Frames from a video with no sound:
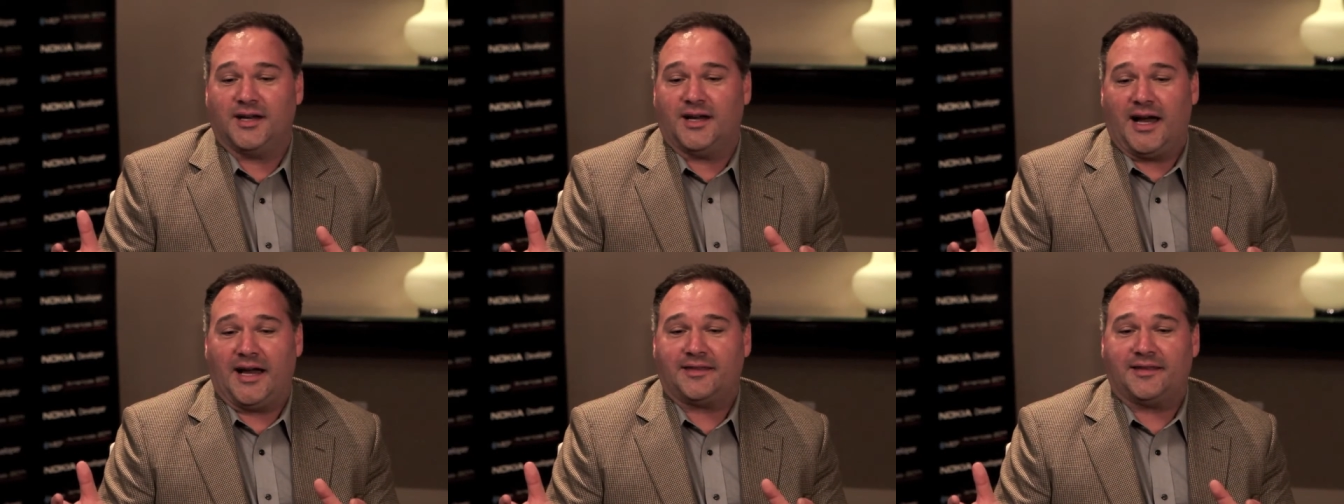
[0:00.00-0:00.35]

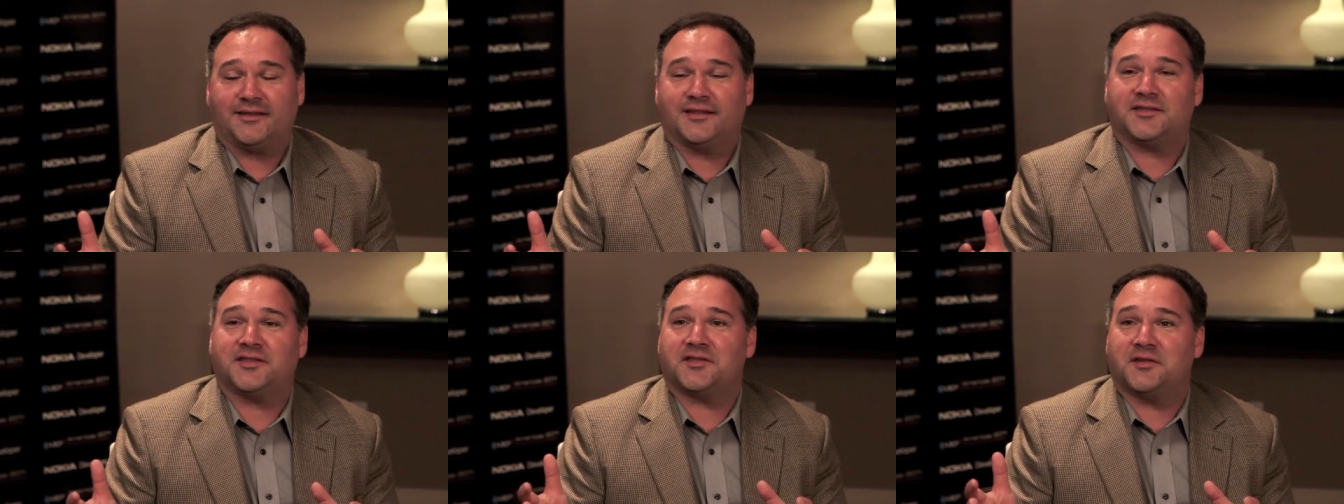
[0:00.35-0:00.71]
I
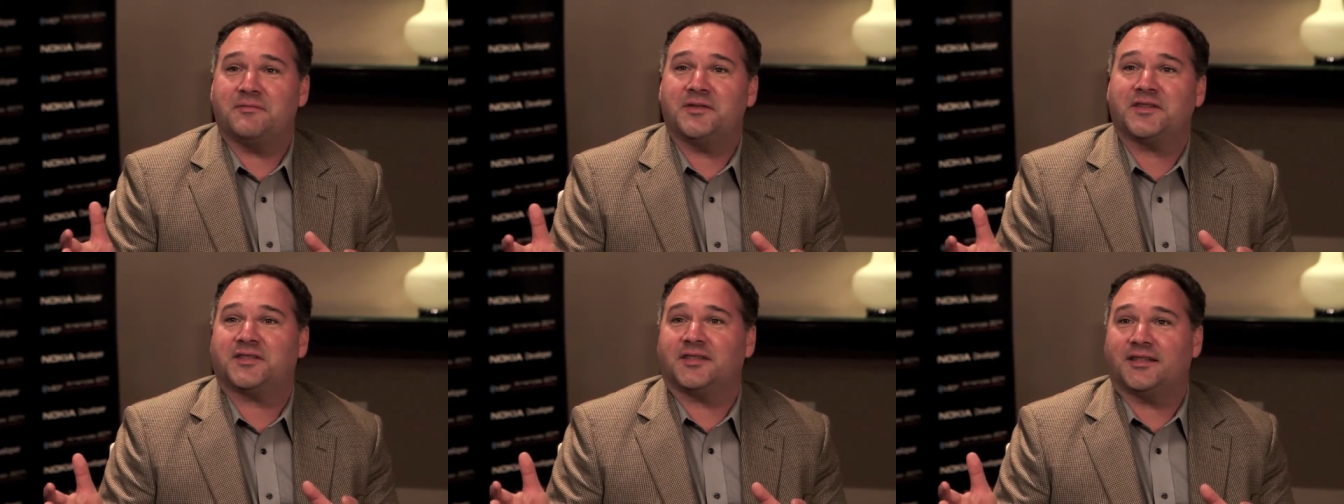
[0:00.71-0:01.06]
think this is a
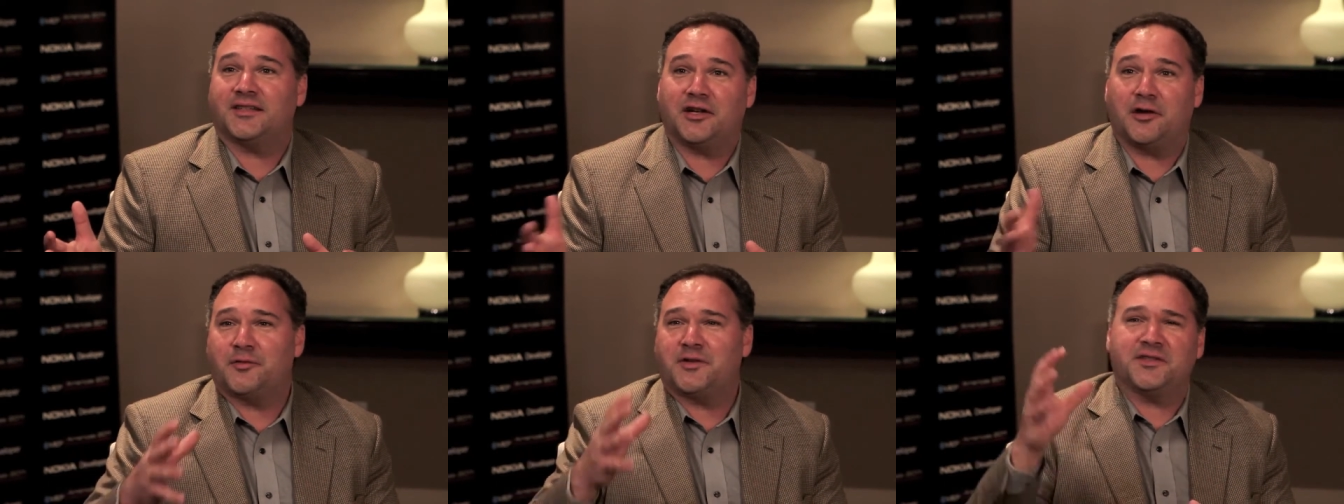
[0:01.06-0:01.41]
missing,
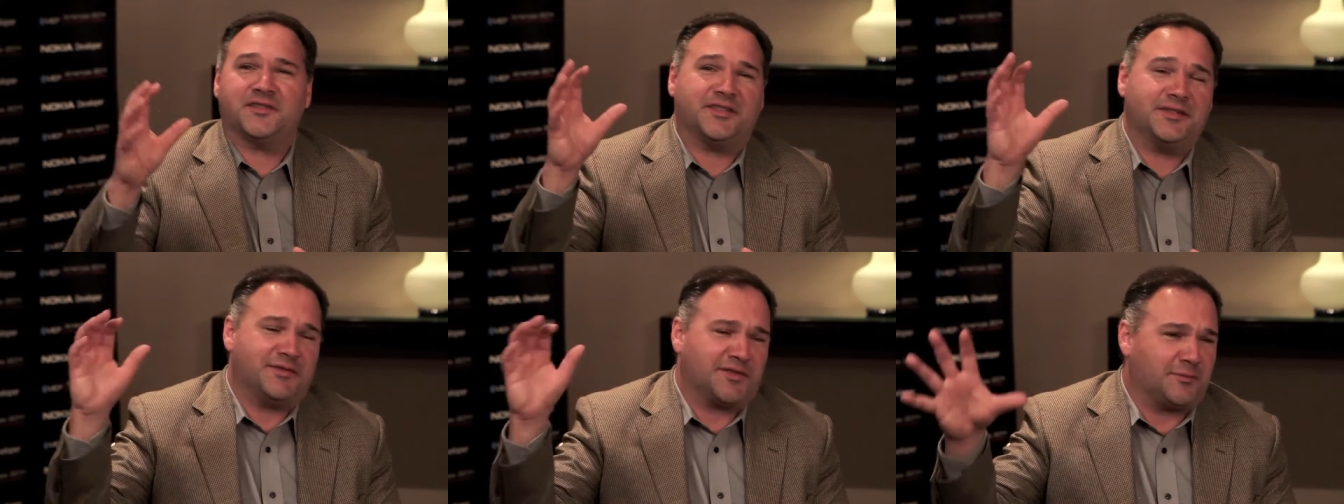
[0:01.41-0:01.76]
you know, when you
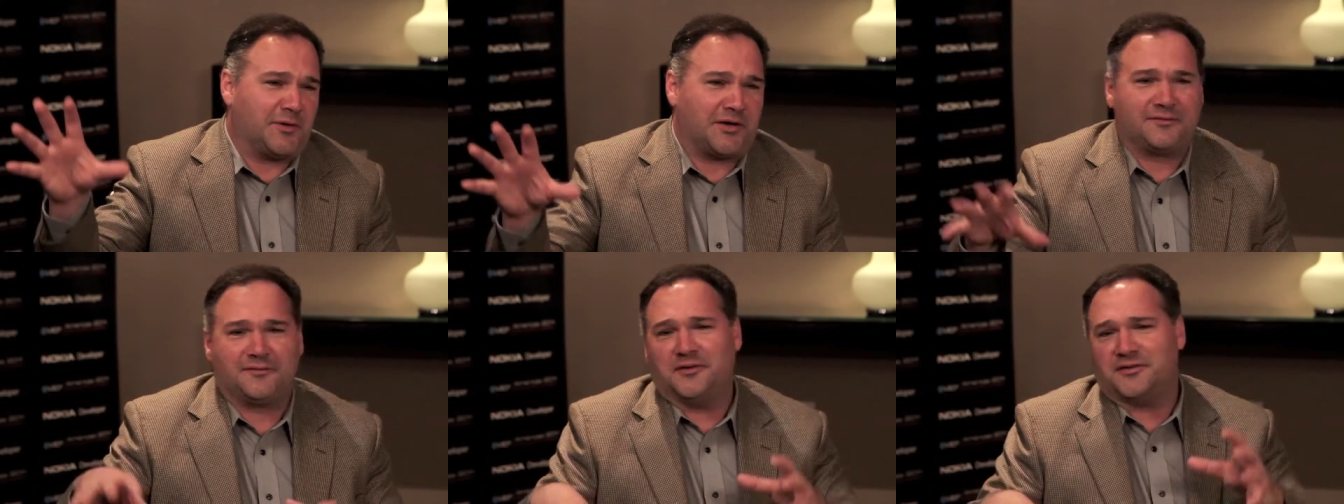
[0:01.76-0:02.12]
see
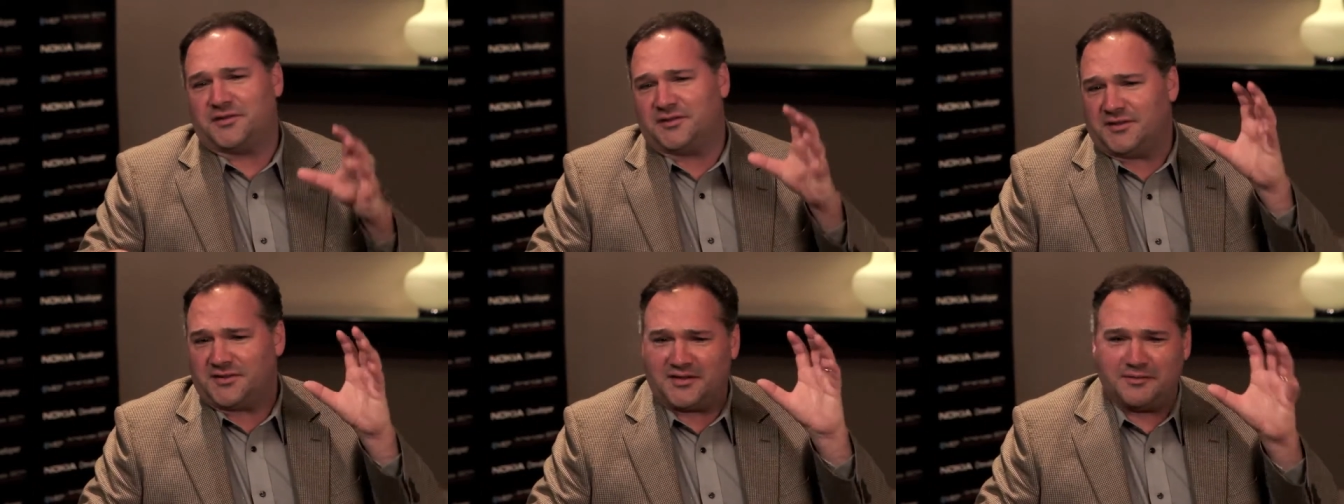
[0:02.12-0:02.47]
smartphones
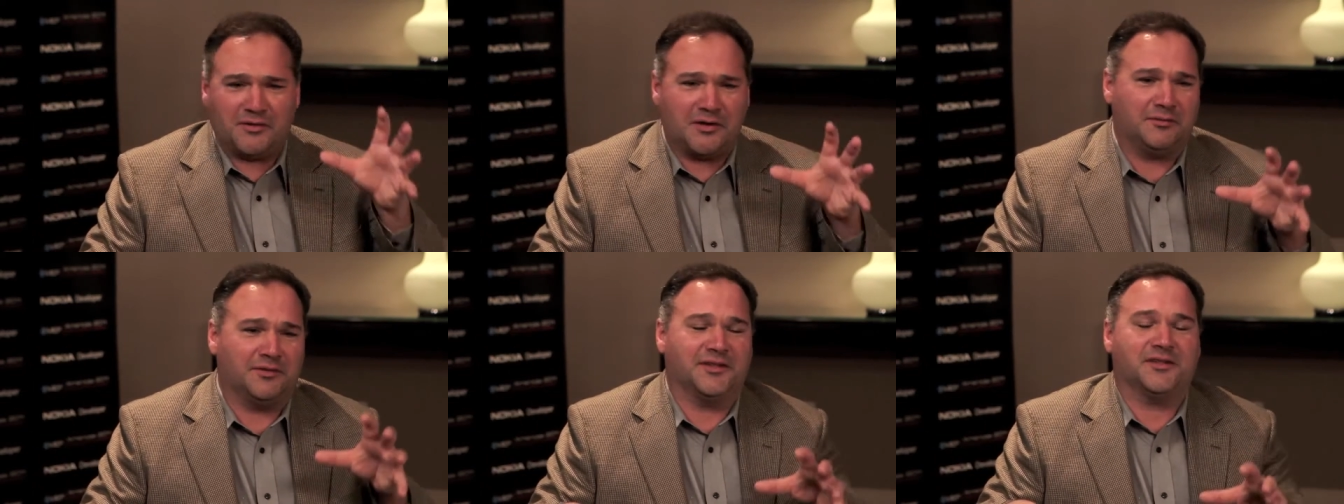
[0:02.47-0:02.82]
and you see
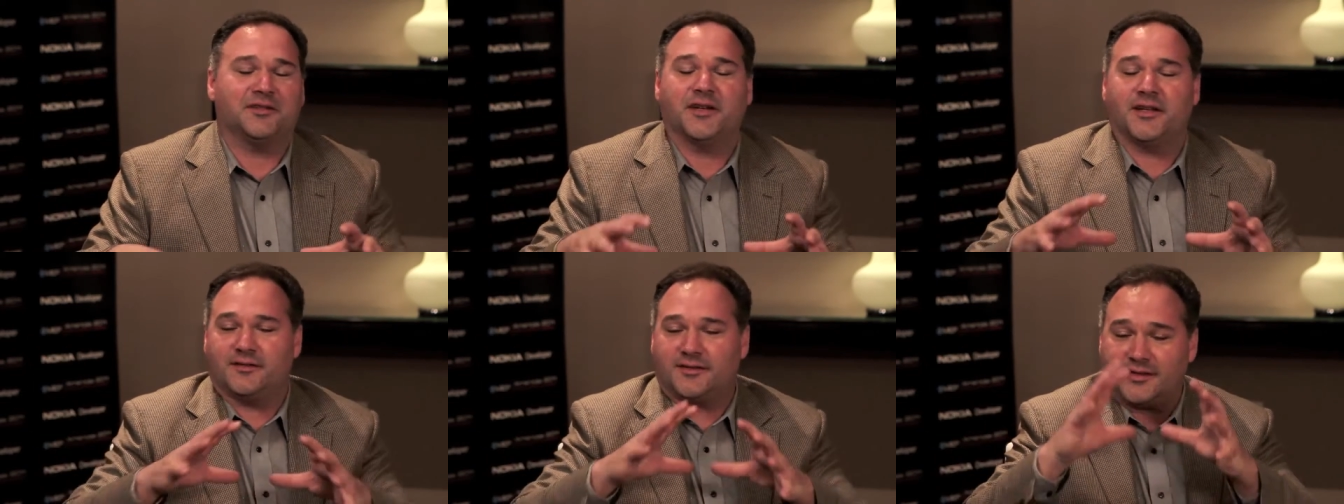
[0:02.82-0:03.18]
mobile
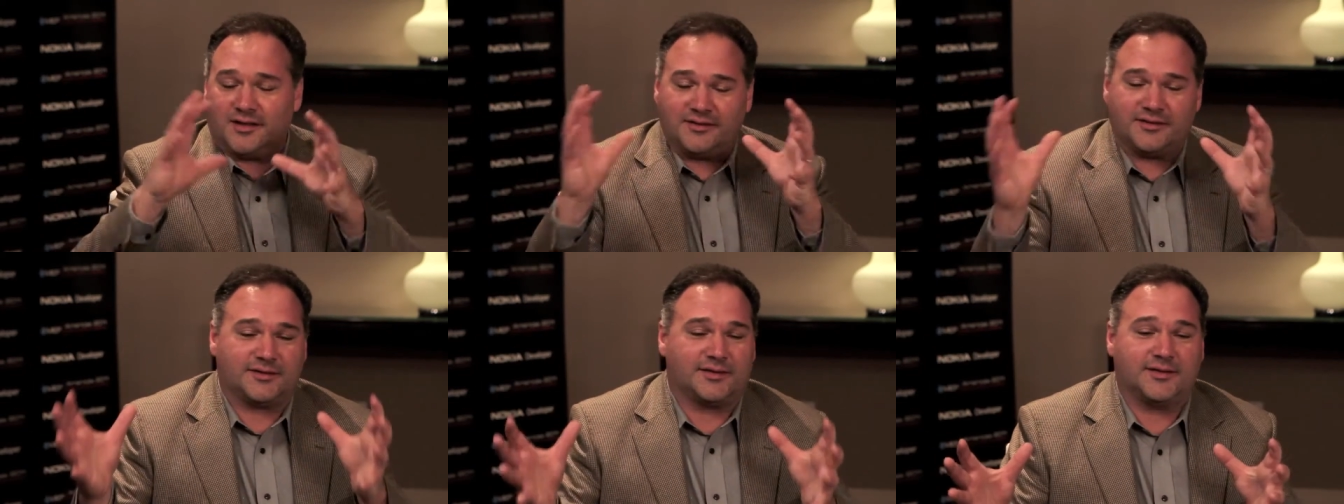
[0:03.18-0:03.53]
internet, you see
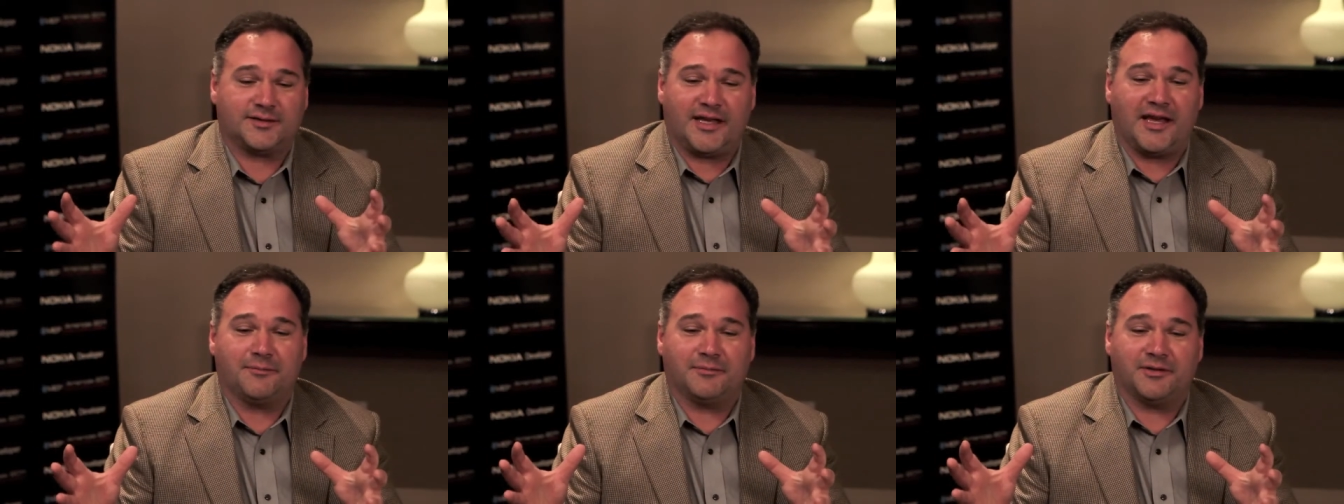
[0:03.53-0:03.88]
all these
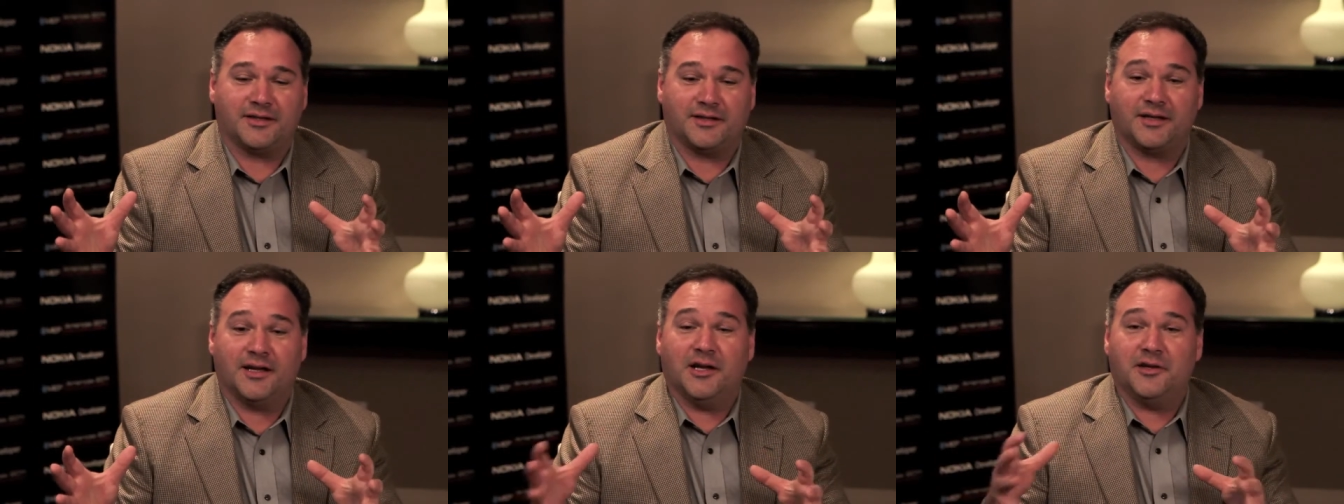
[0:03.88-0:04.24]
things
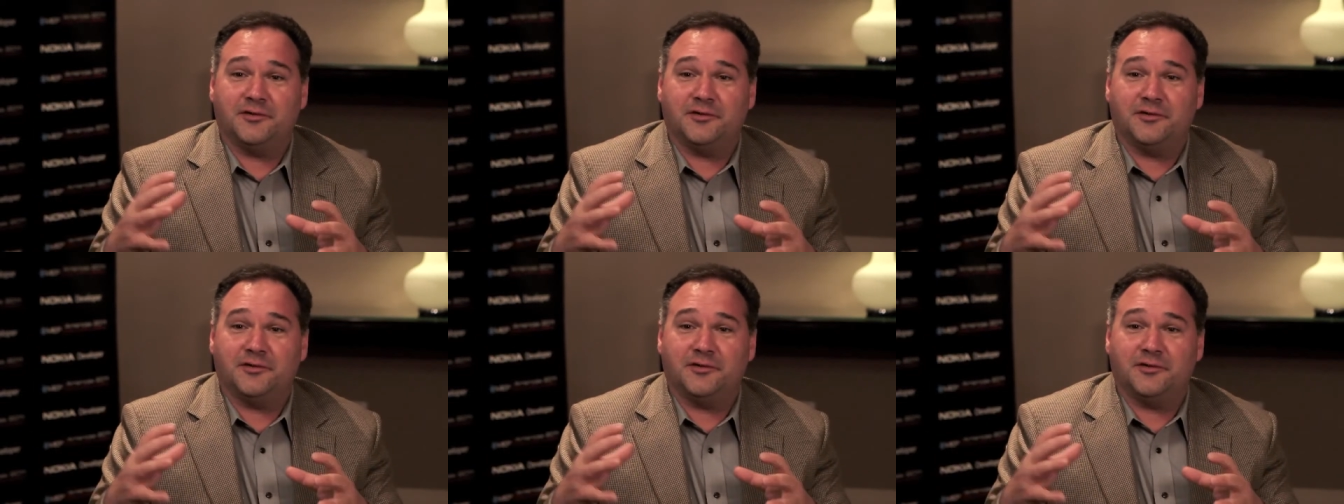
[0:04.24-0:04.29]
happening,